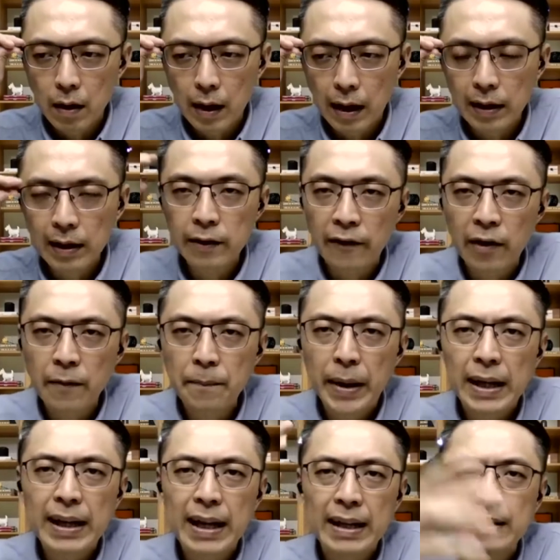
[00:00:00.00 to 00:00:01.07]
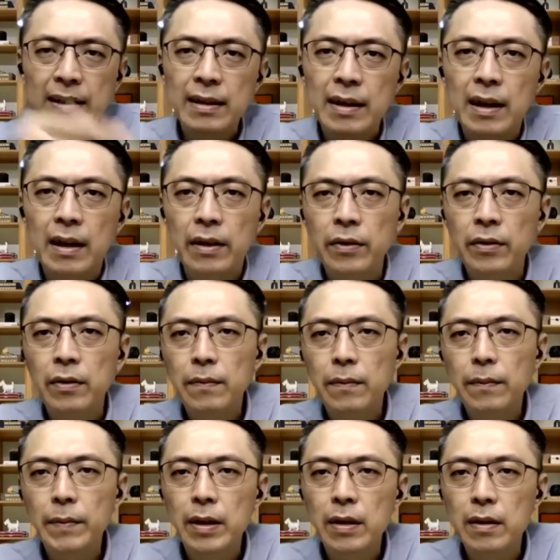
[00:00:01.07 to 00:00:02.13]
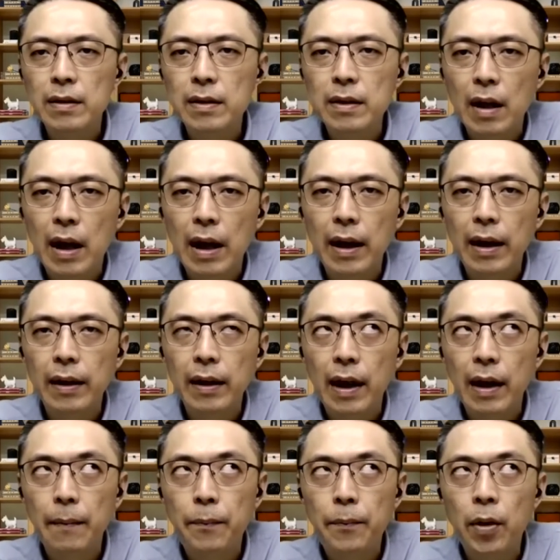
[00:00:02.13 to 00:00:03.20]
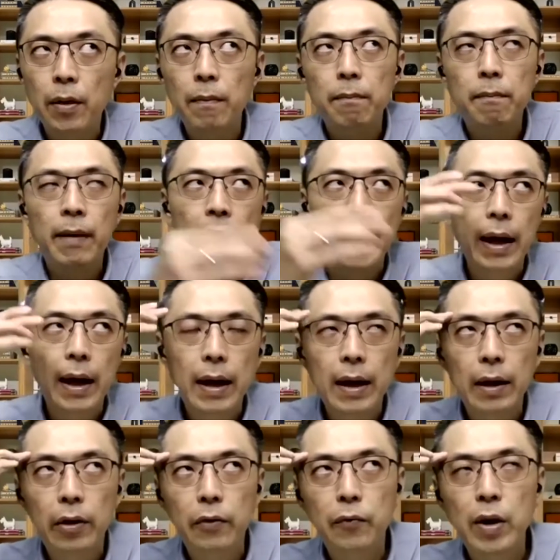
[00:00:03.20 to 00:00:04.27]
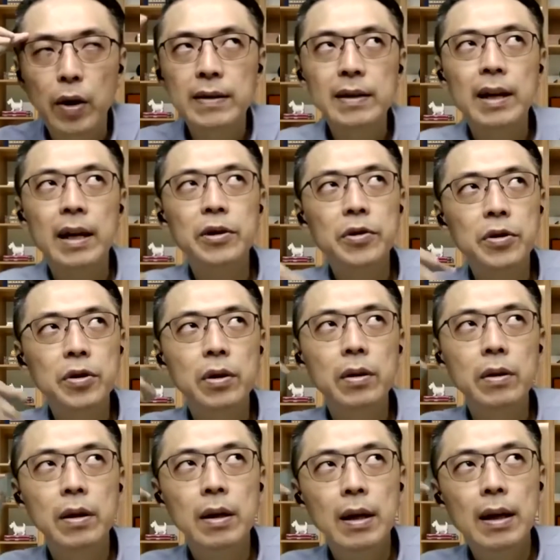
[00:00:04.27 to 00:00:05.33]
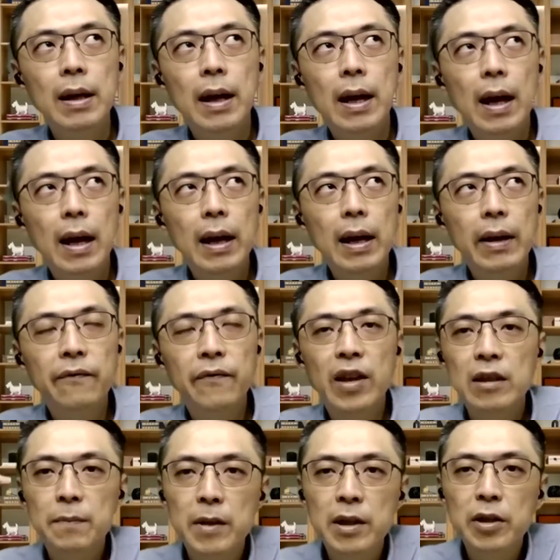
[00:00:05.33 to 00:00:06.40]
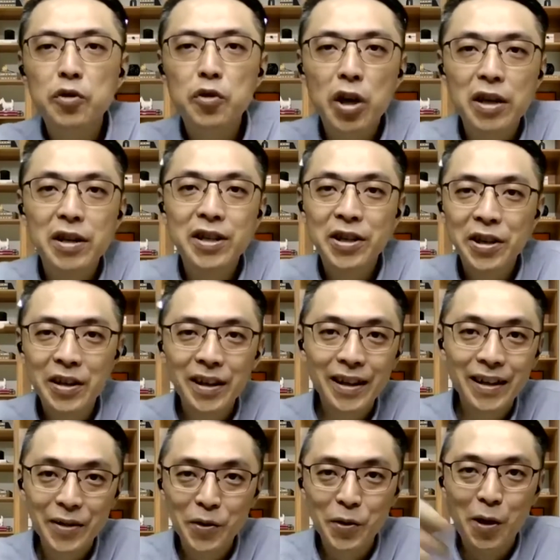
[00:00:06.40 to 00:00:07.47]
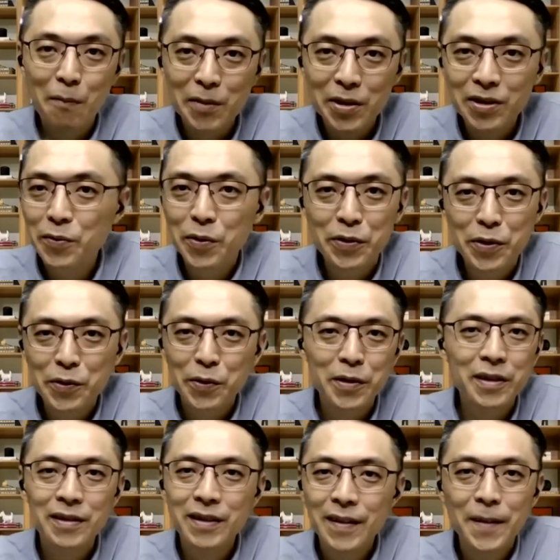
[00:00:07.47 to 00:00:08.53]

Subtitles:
learned a very big lesson, because I brought my residential investment strategy into commercial, which was,